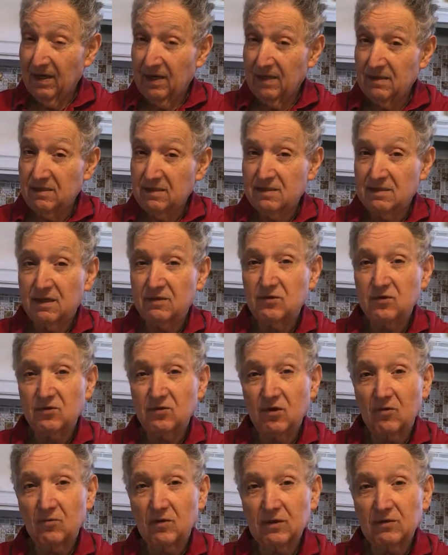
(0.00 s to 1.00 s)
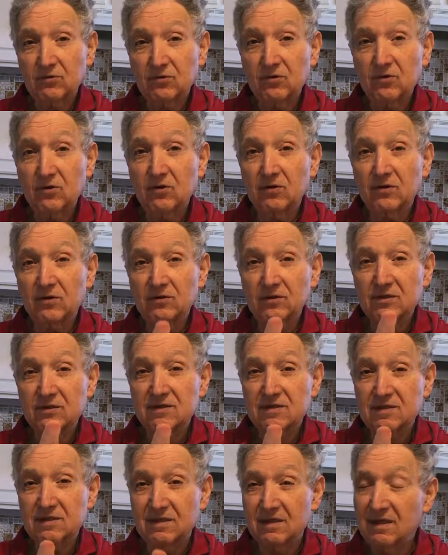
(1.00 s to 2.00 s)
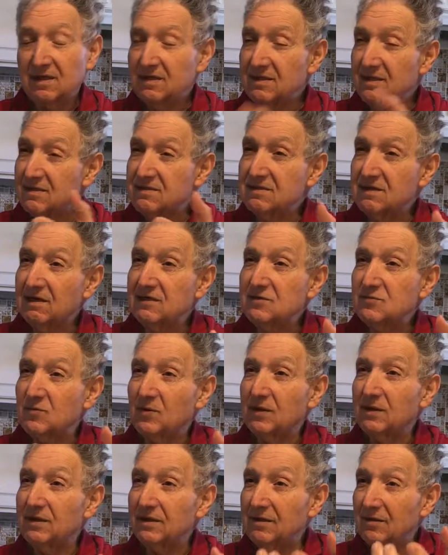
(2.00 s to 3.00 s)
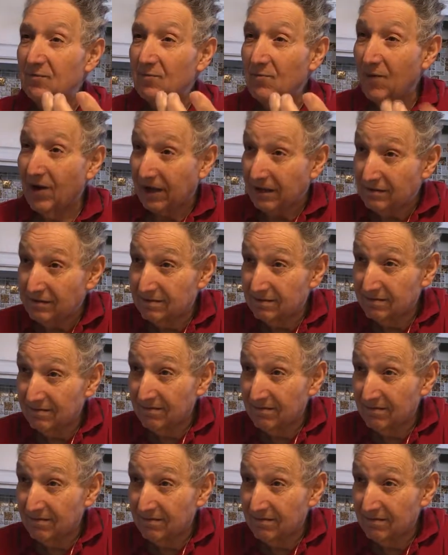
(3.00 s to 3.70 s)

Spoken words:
and he said, "You know what? You're gonna. The socks were a little wet,